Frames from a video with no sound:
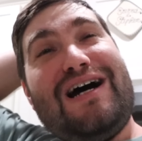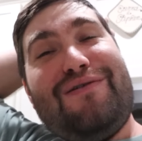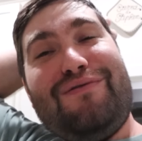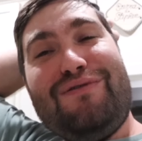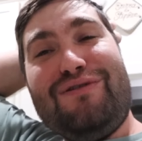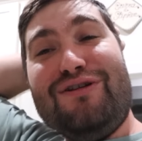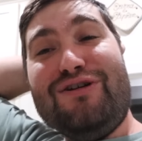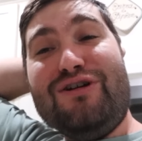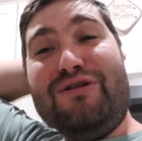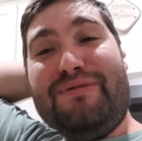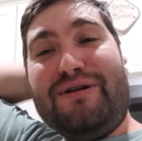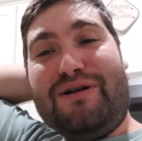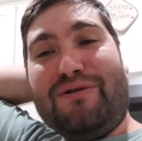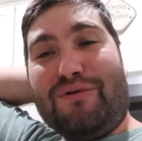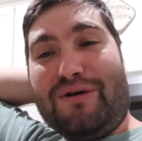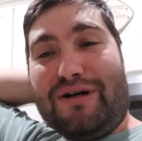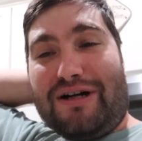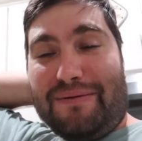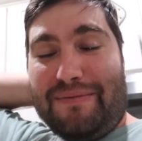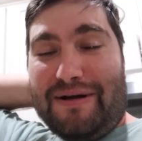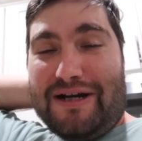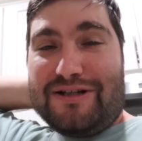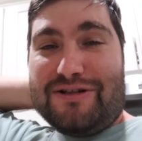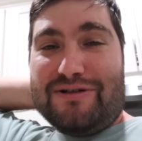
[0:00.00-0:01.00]
I have a little bit of
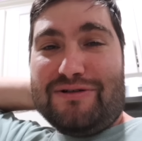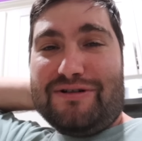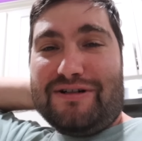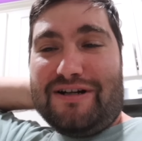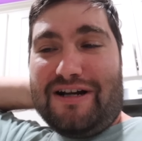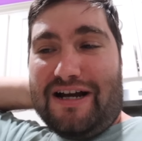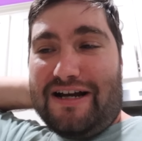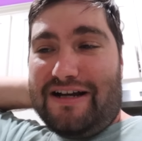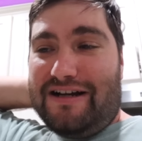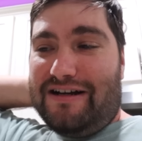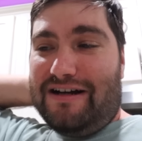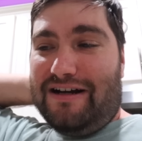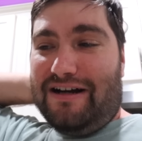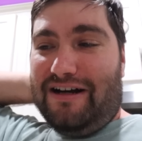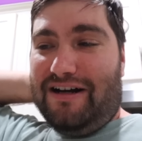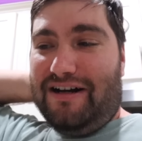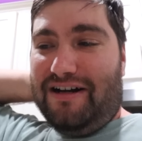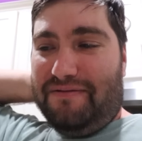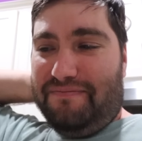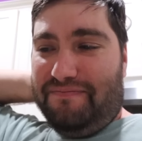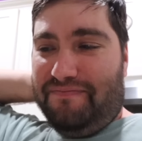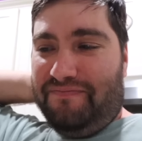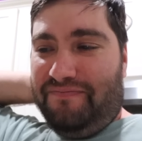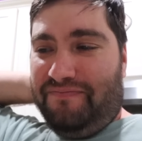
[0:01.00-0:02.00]
work I might do tonight.
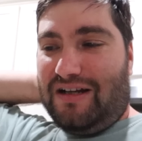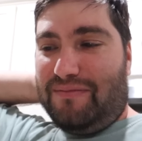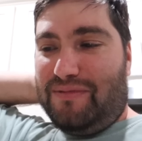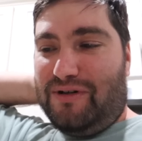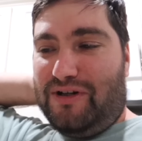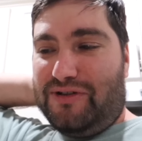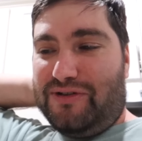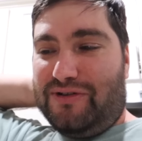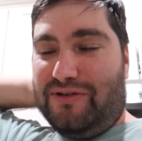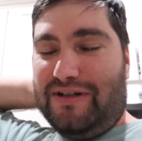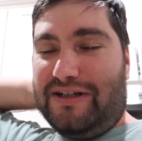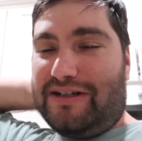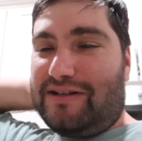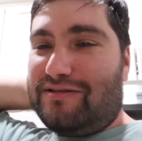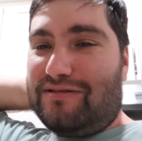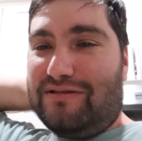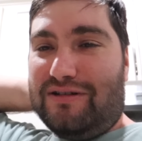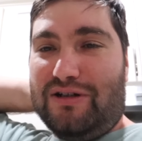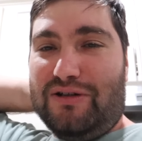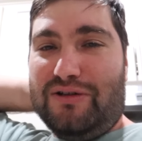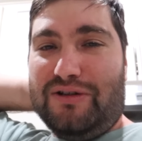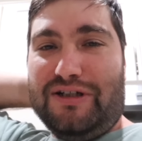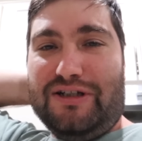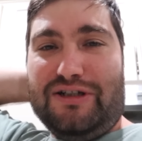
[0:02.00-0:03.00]
Um, I'm also like
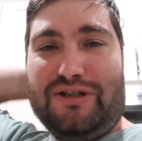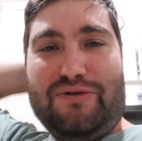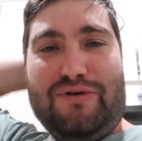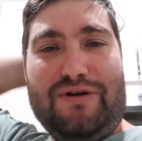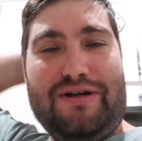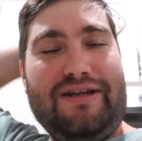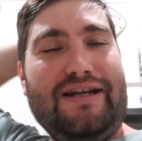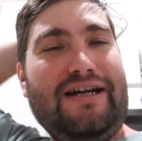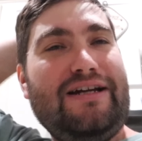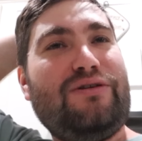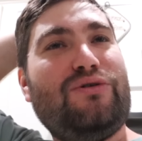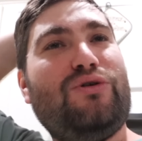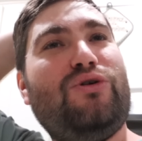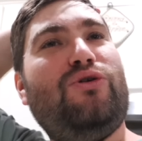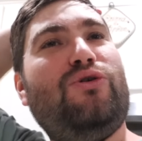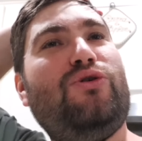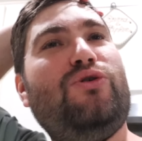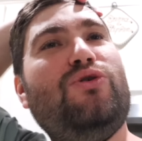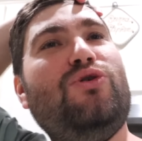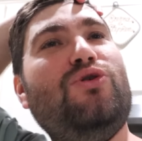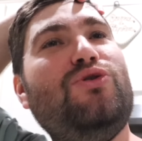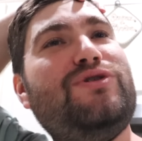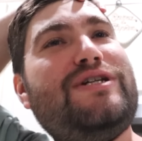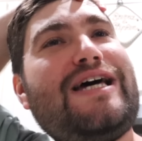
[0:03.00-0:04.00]
slowly doing like the
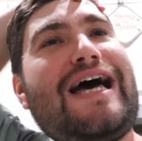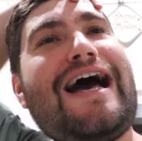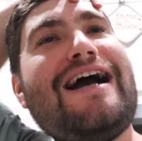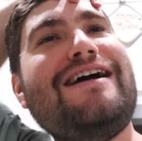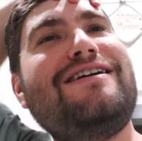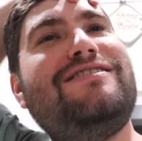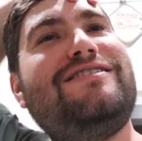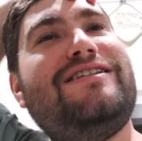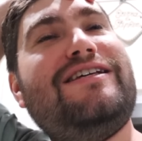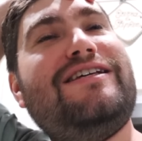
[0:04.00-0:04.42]
whole tax